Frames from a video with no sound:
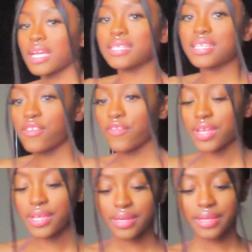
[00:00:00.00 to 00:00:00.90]
Last
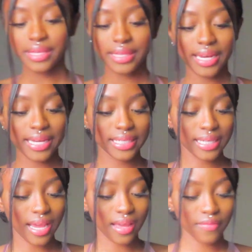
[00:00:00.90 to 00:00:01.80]
outfit that I
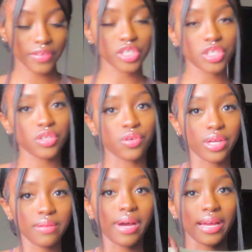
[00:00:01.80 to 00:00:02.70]
did have, it's just a
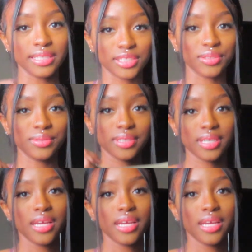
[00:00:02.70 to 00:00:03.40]
green bodysuit.